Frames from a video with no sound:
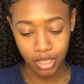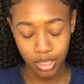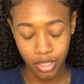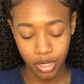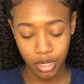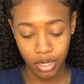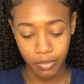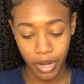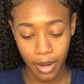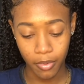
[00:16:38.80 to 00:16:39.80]
your
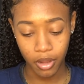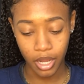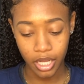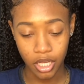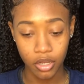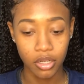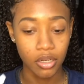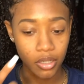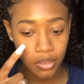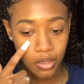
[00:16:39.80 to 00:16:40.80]
primer, and you're
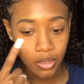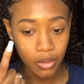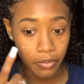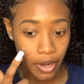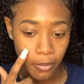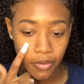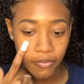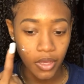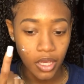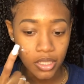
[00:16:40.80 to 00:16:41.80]
gonna prime your
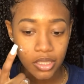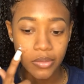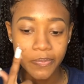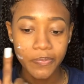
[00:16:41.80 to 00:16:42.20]
face.